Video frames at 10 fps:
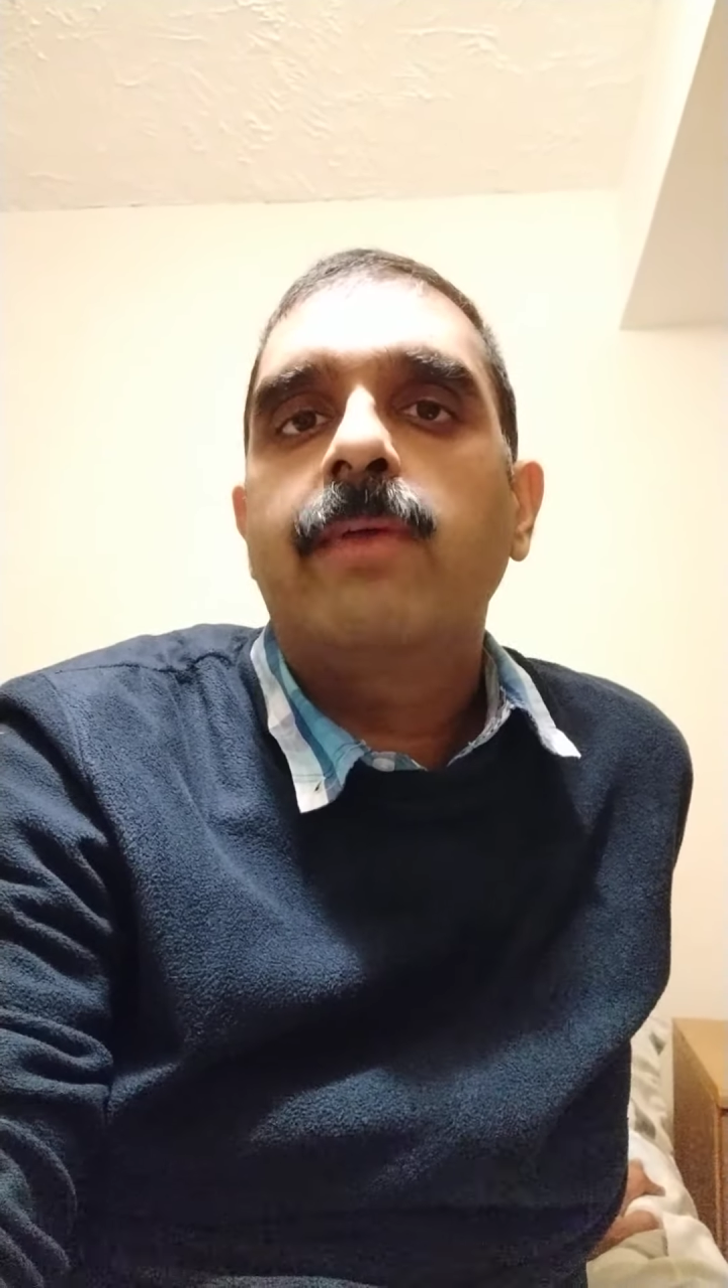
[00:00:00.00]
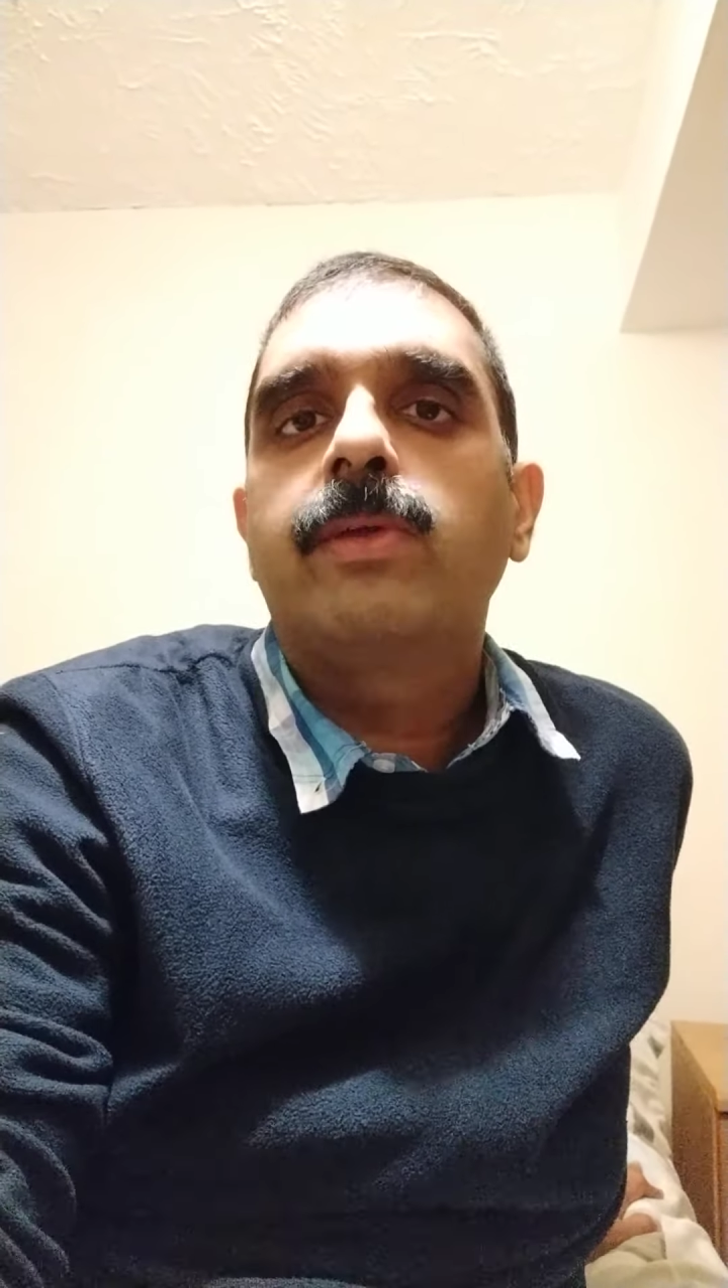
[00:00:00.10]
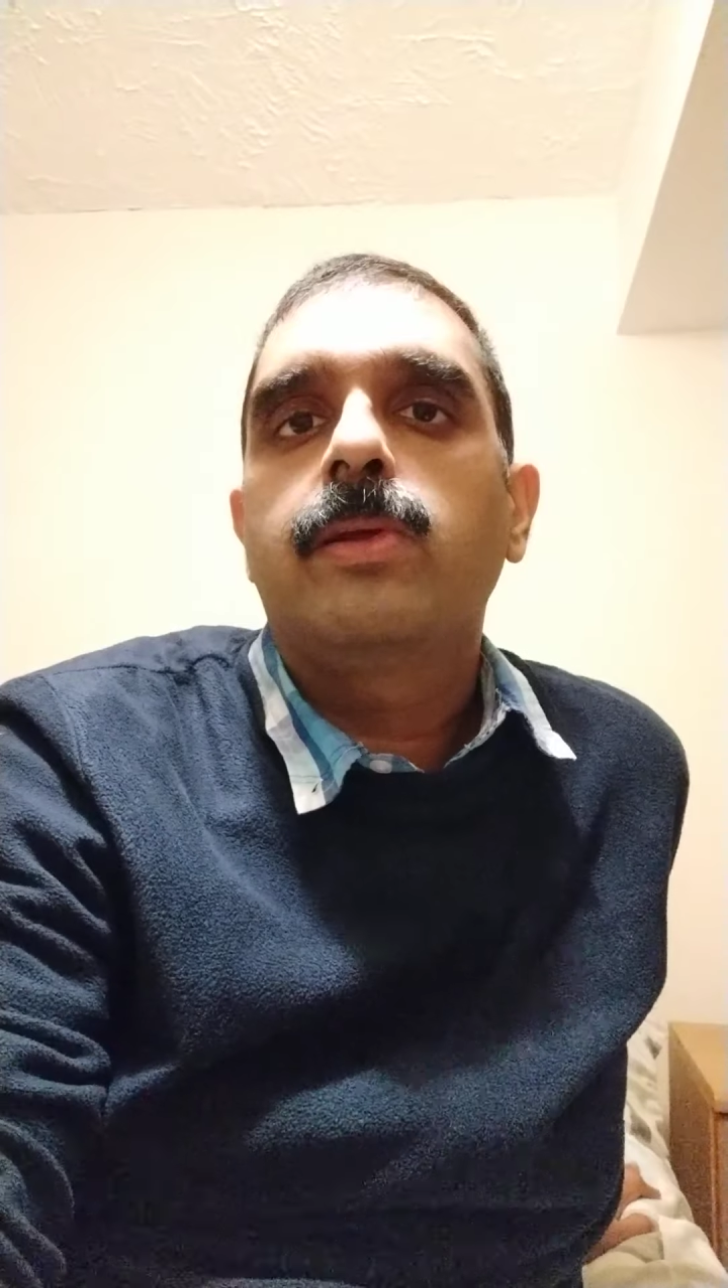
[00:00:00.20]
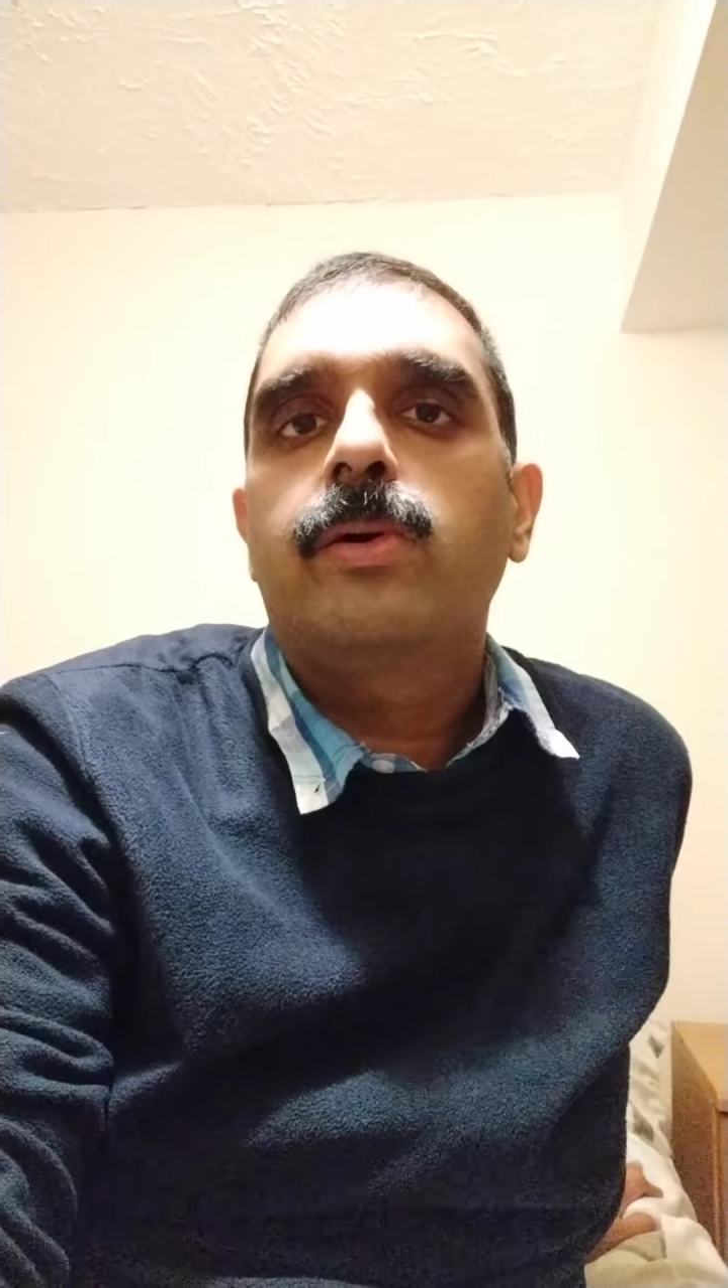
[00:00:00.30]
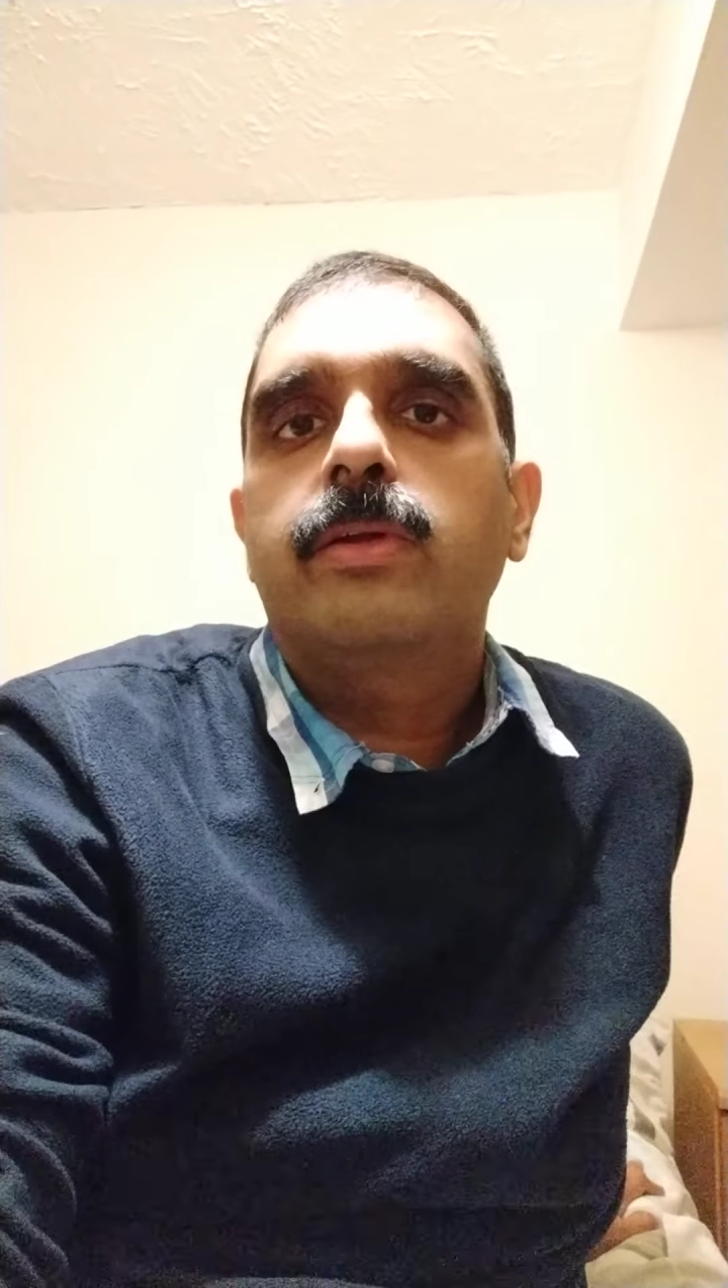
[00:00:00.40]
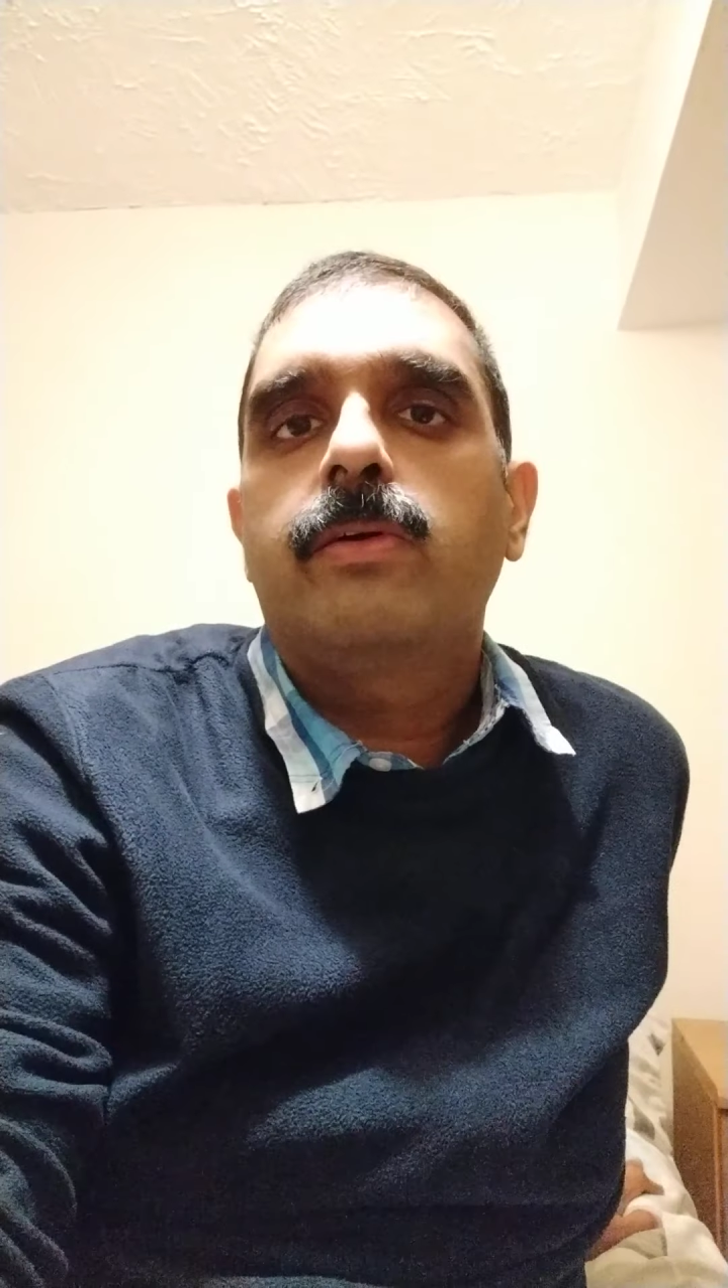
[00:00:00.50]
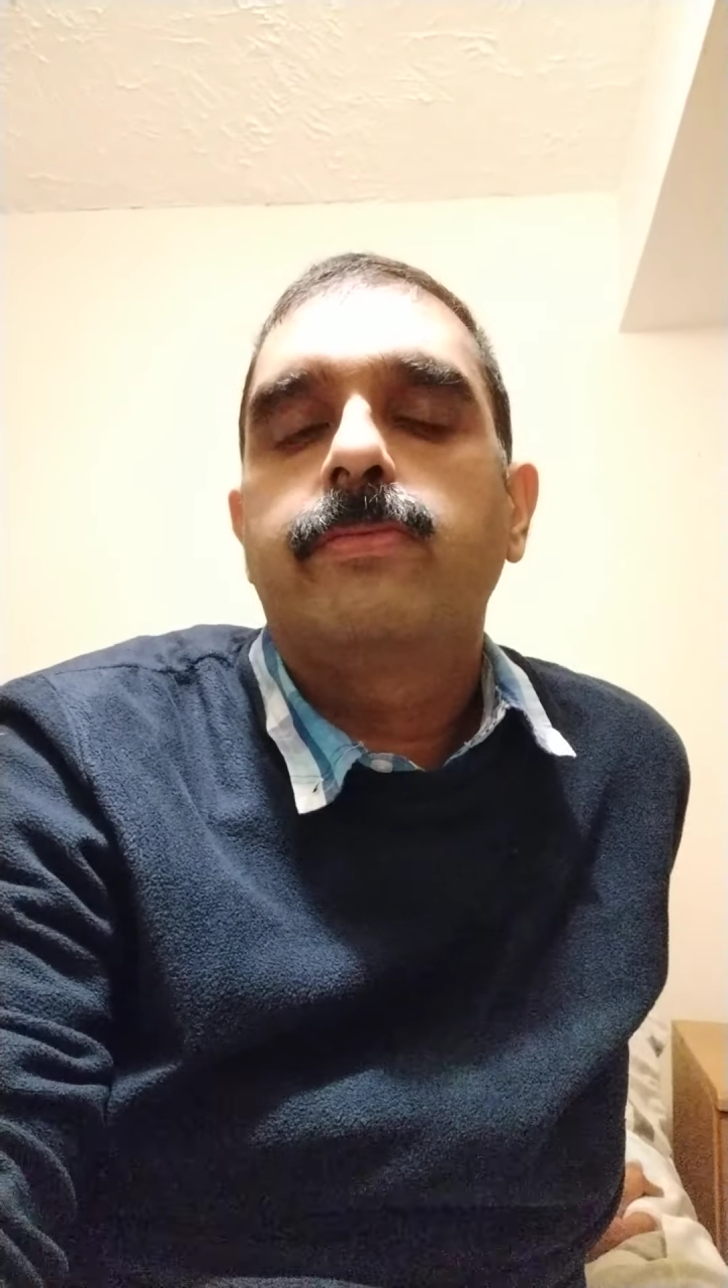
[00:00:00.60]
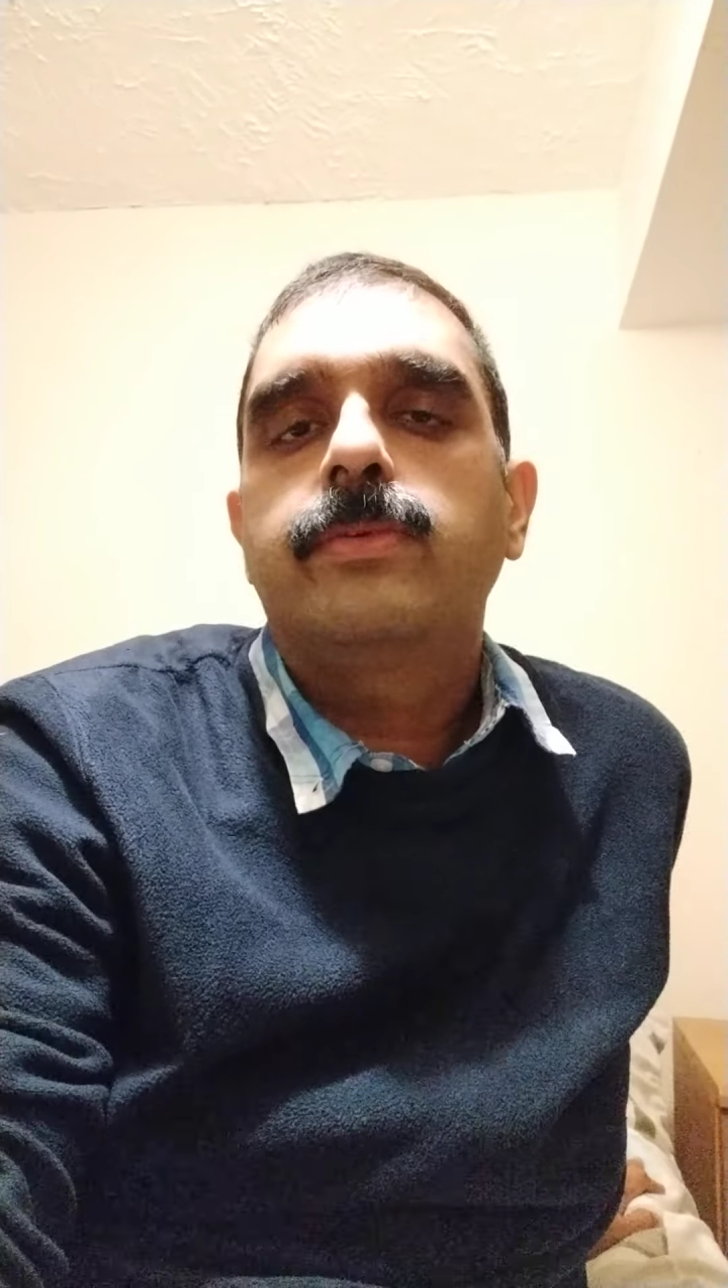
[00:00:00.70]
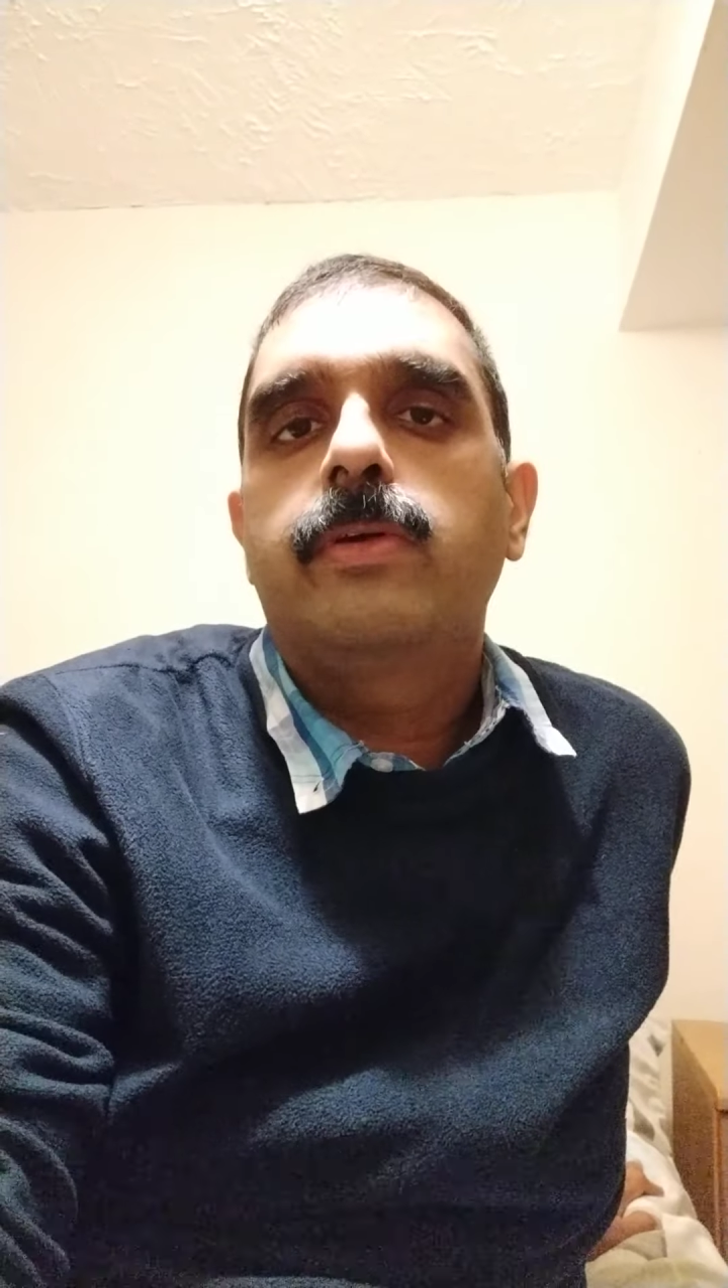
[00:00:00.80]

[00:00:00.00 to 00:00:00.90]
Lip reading: a lot of